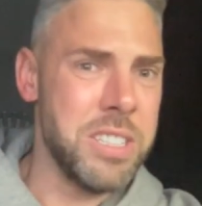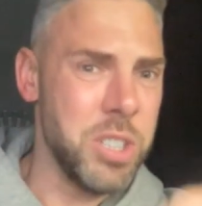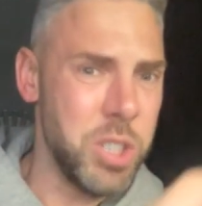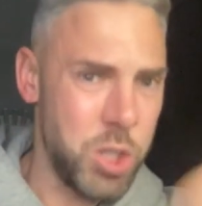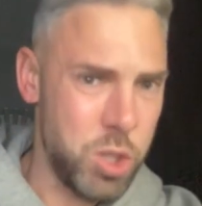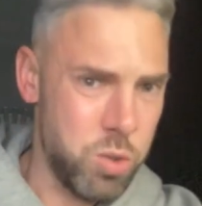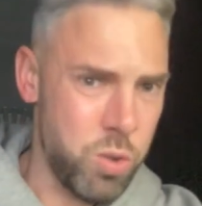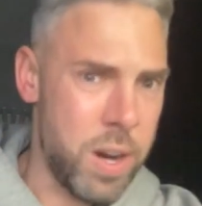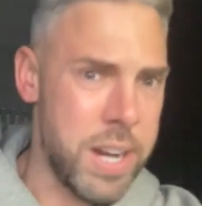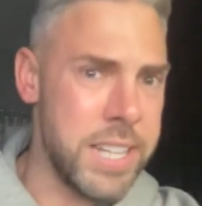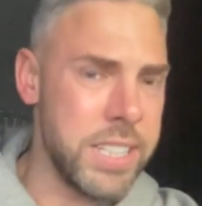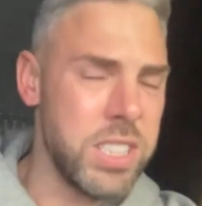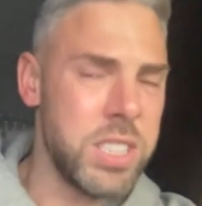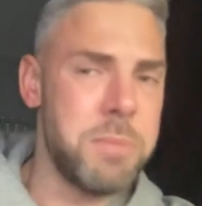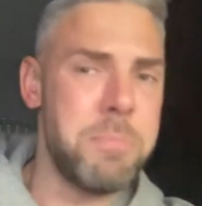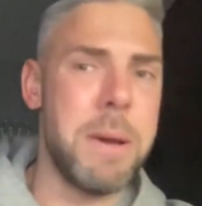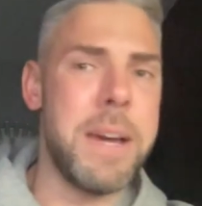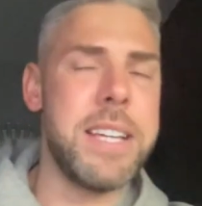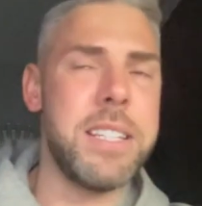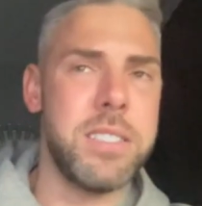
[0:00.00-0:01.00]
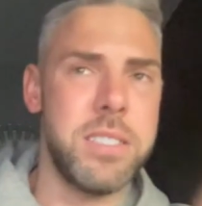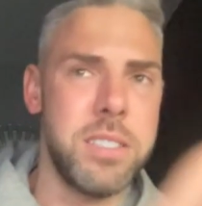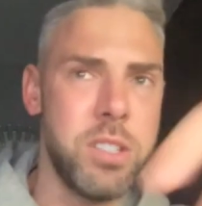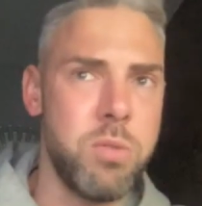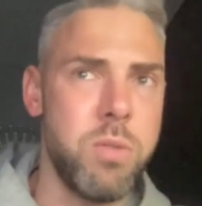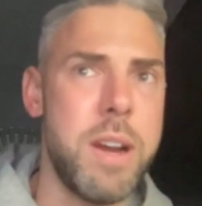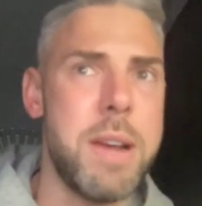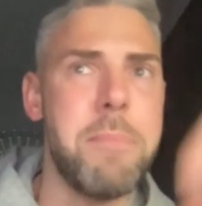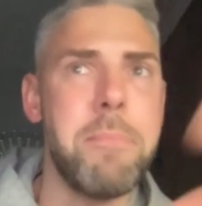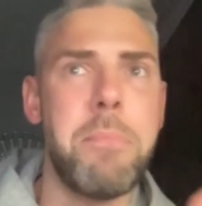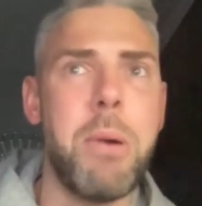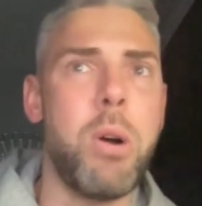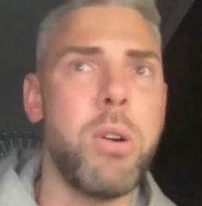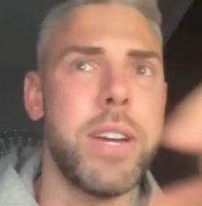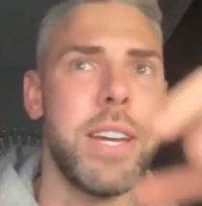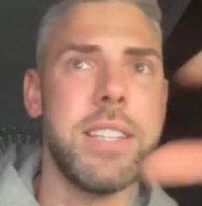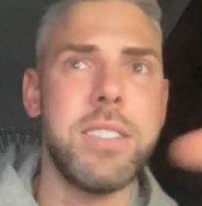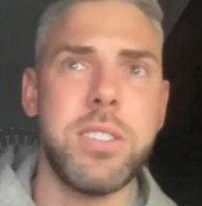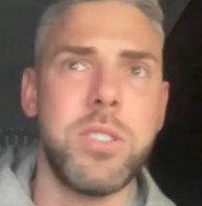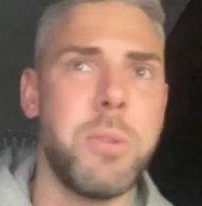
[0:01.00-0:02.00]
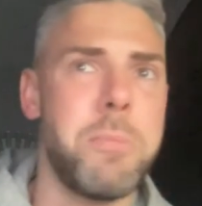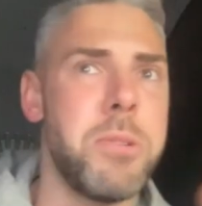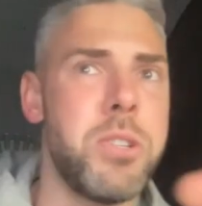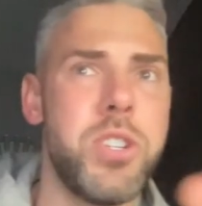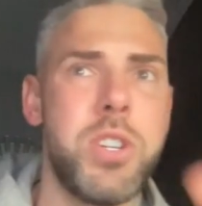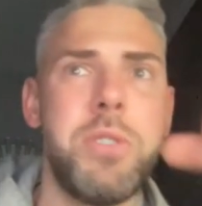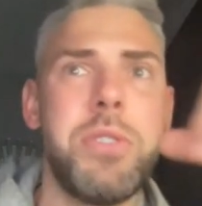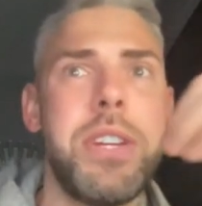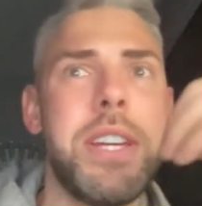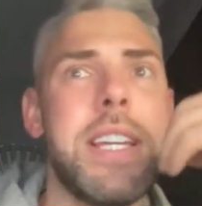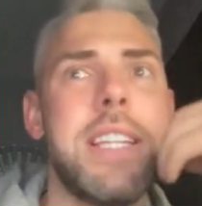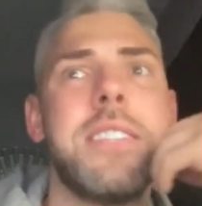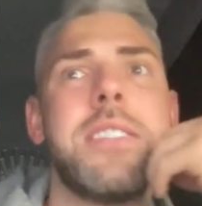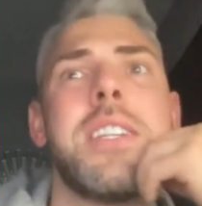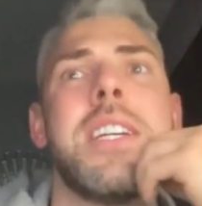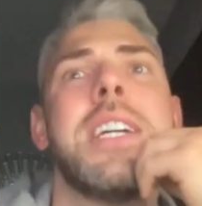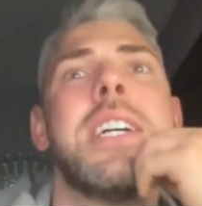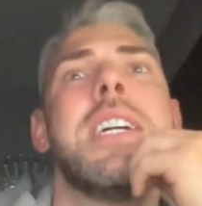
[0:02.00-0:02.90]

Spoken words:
creating space and creating pockets and opportunities.